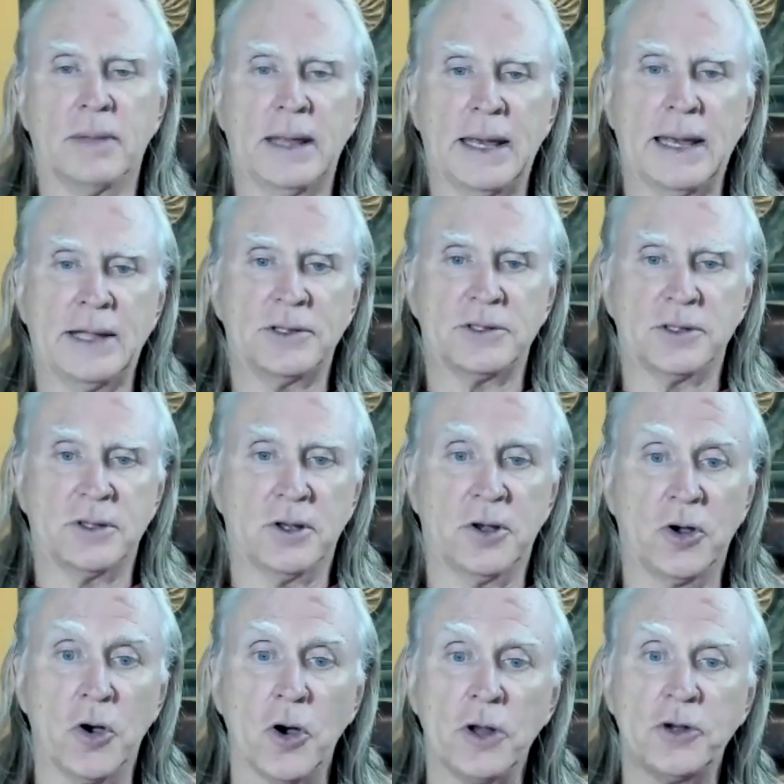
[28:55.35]
it's
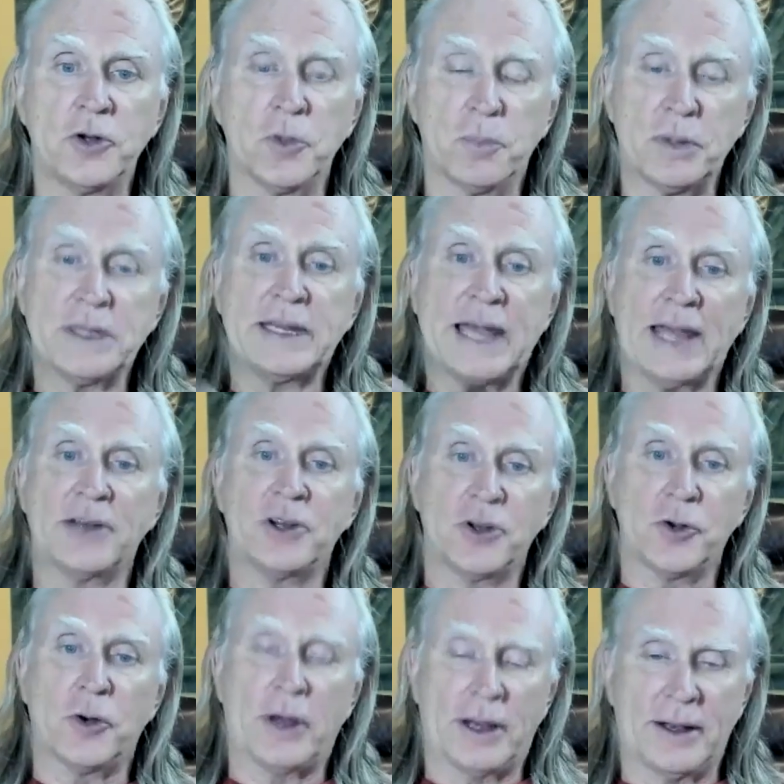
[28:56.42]
good to pretend to
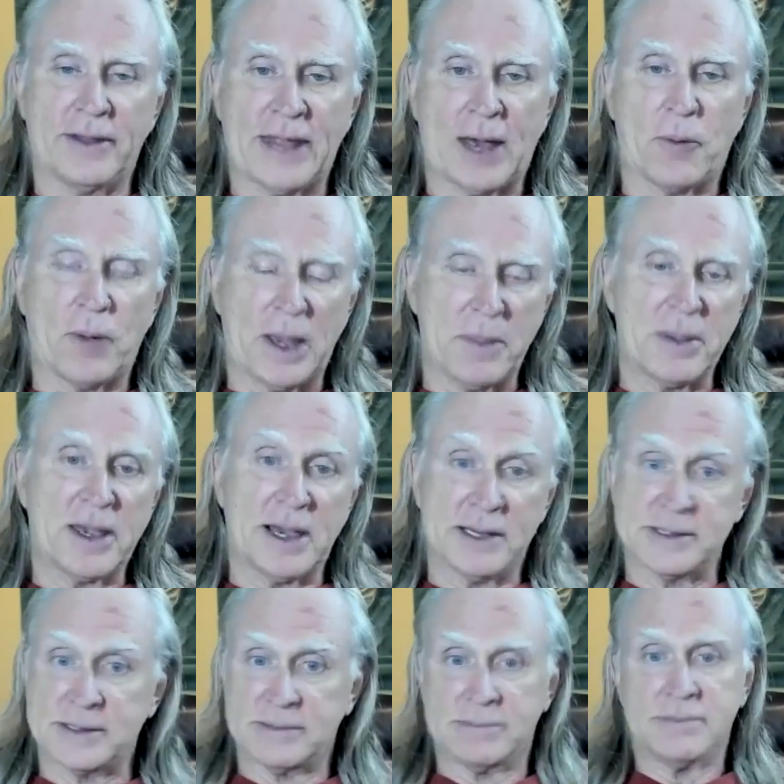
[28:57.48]
do it that way
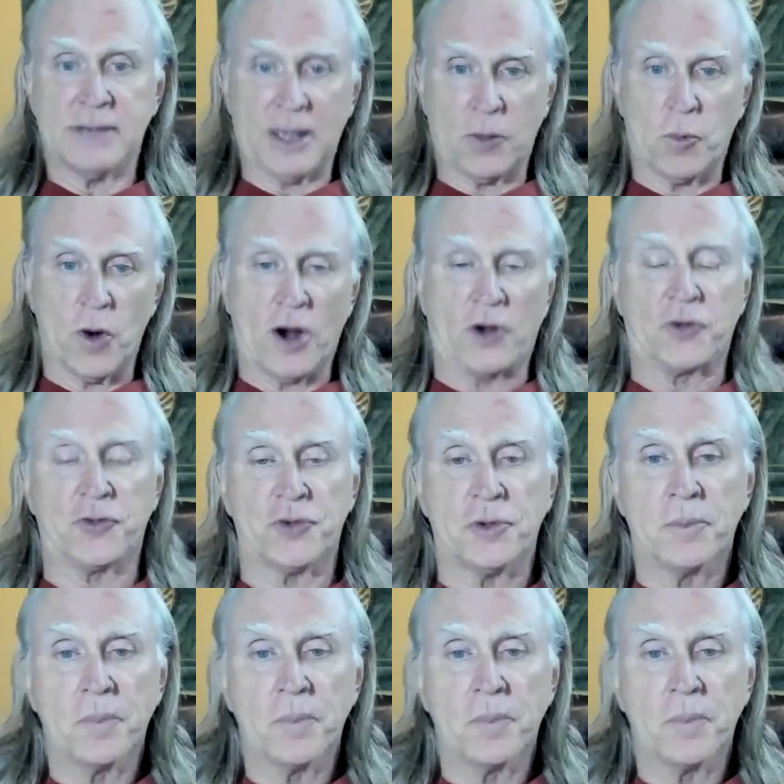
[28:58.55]
because it works.